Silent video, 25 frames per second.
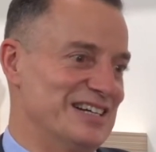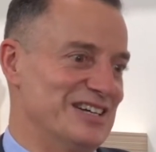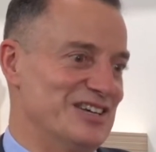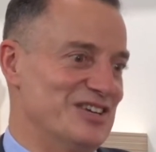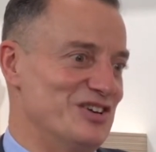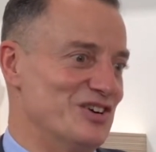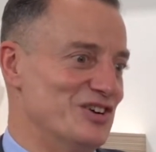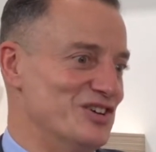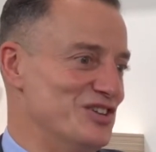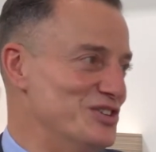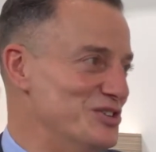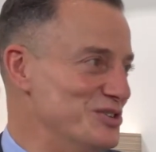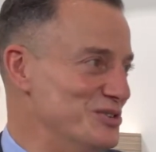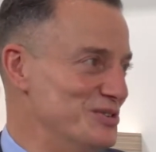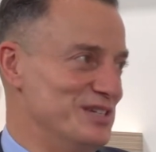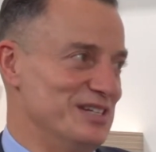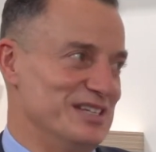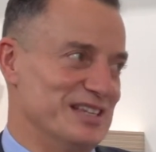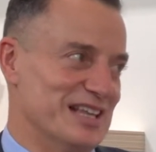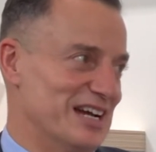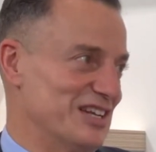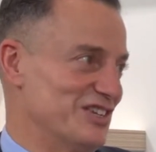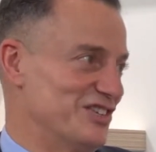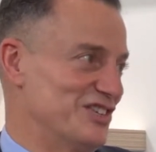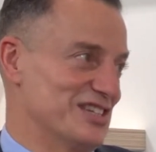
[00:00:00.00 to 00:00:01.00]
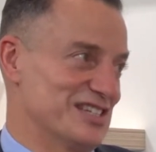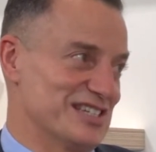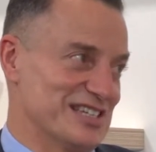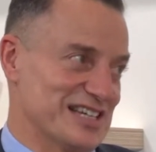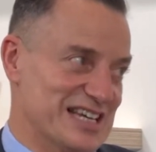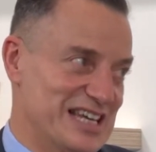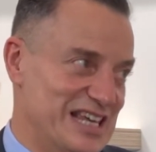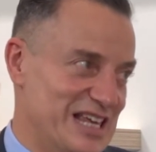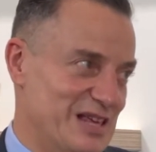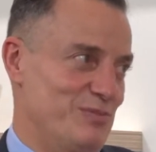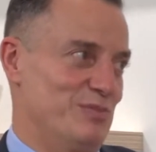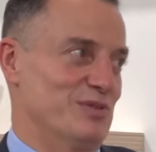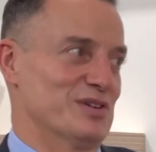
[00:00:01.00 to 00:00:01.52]
you're using that just to
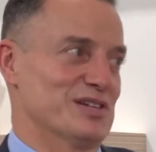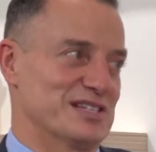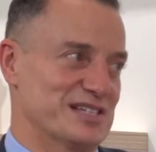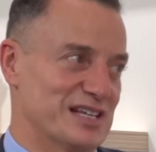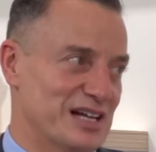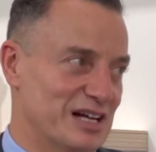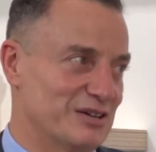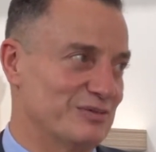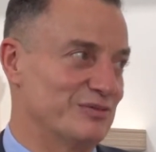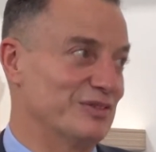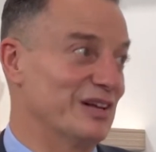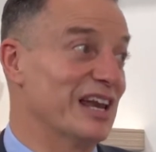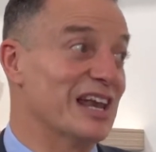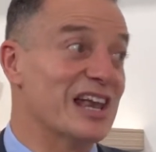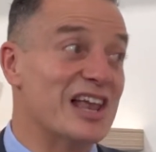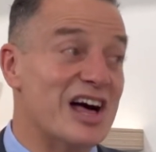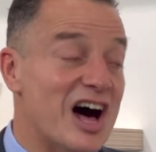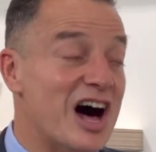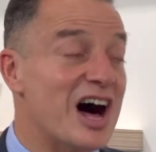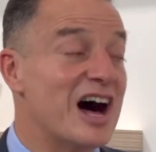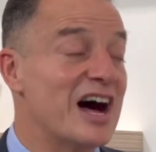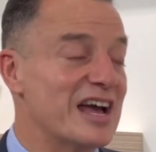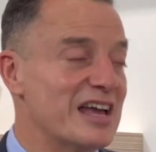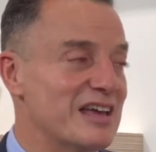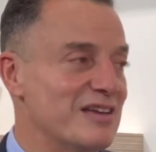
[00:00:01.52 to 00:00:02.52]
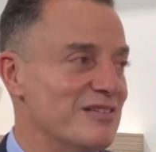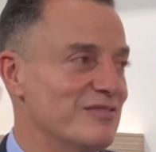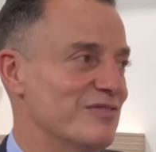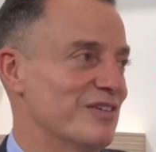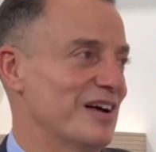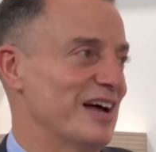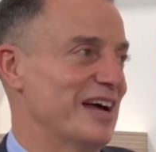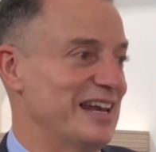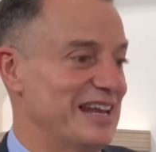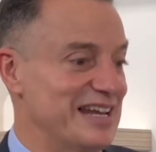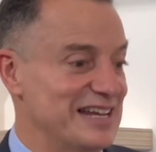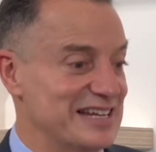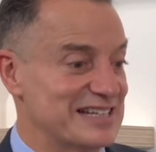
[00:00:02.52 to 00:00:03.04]
keep yourself alive,
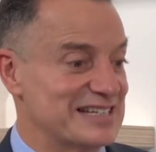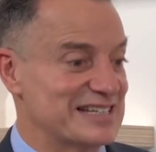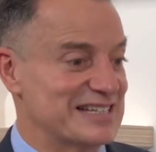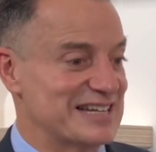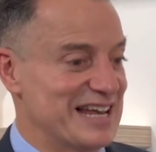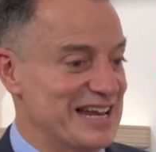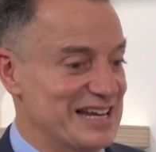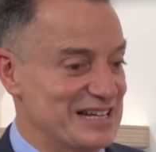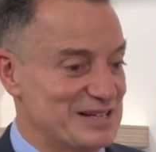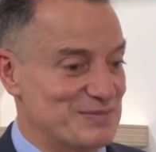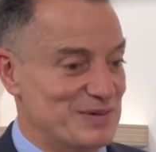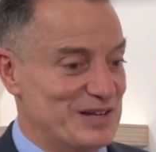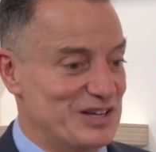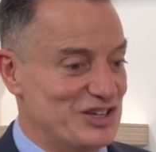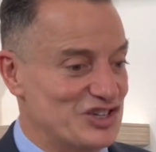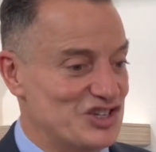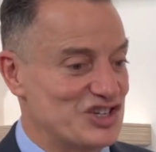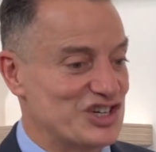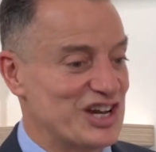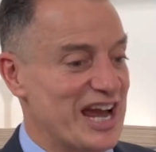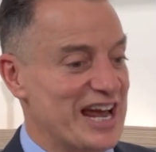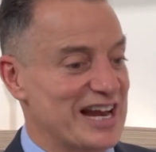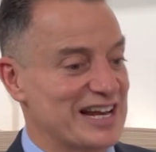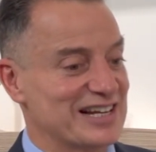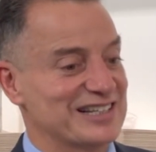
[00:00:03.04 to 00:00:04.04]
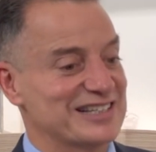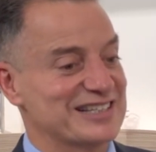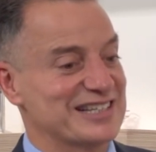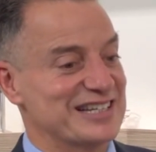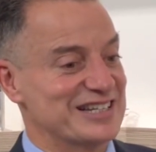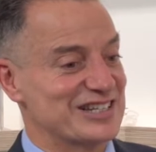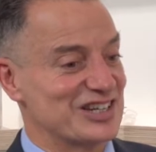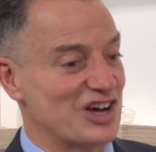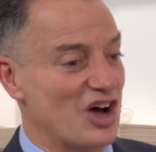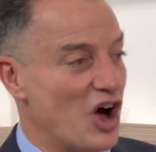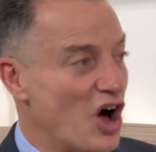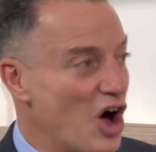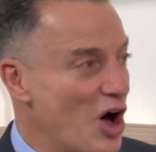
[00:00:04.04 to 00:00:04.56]
and it's been channeled
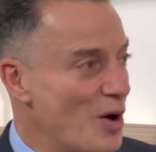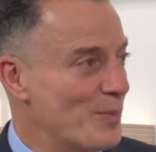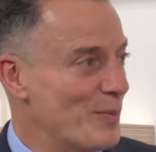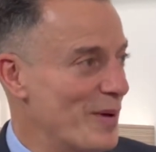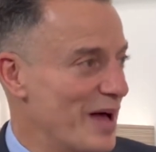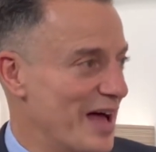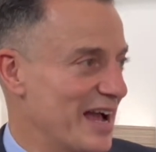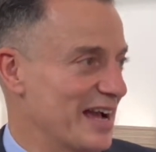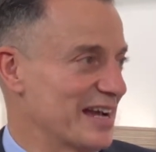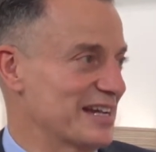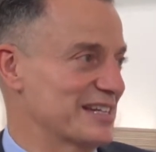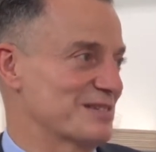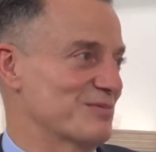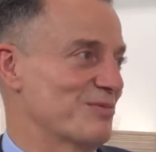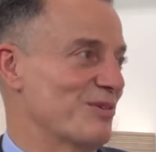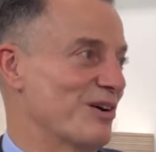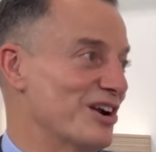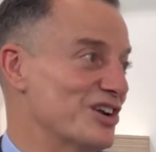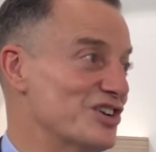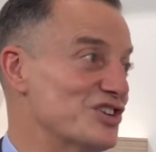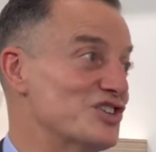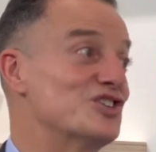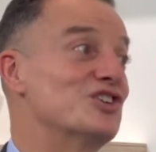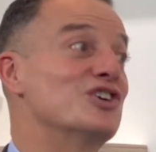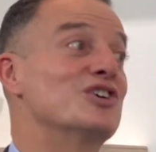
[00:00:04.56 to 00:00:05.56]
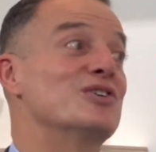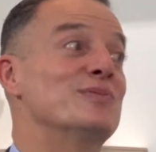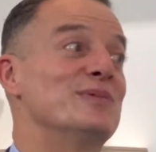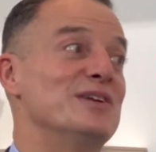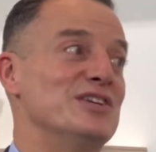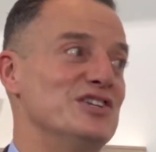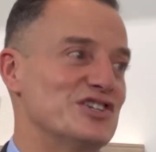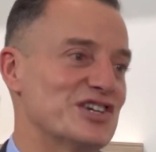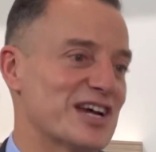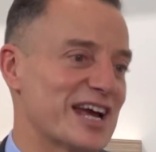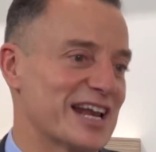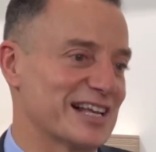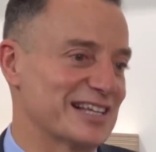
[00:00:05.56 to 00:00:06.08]
into OPEX where it should have
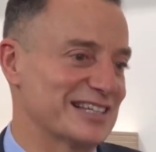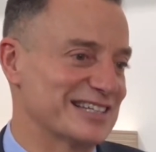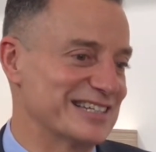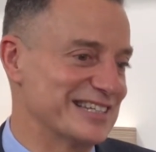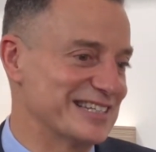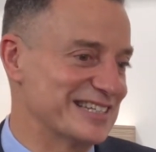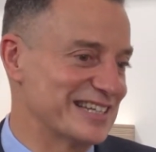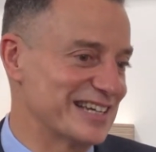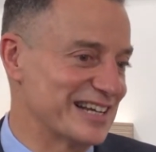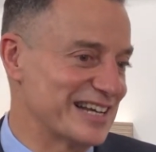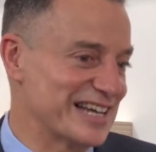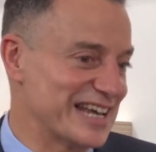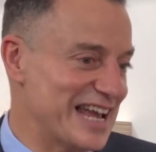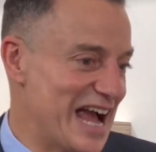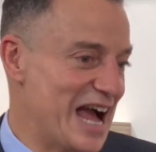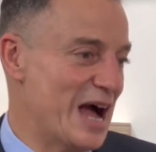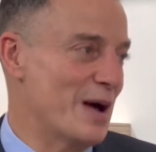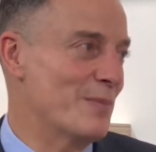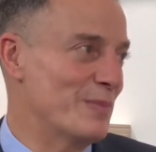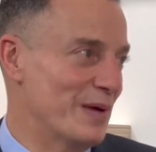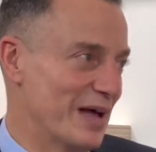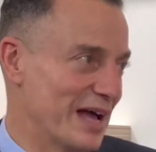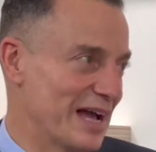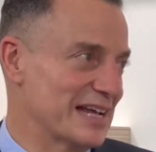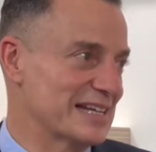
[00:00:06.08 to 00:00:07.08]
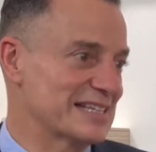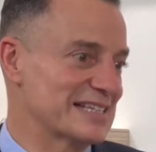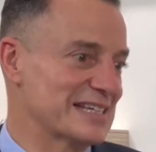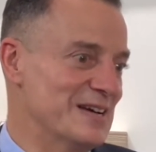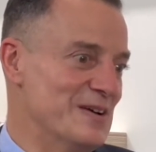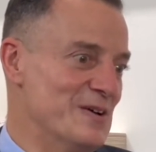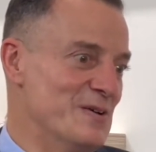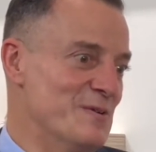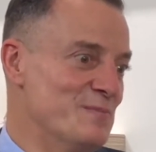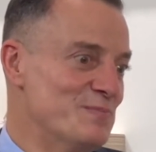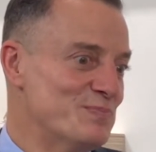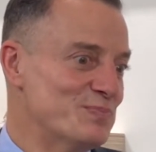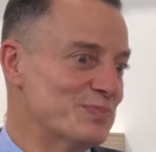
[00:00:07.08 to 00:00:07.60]
been channeled into
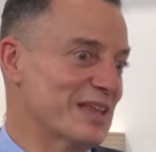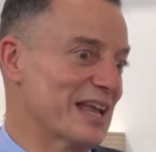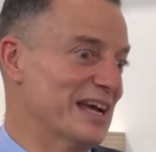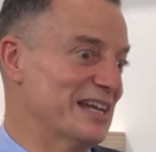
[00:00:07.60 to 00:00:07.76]
CAPEX.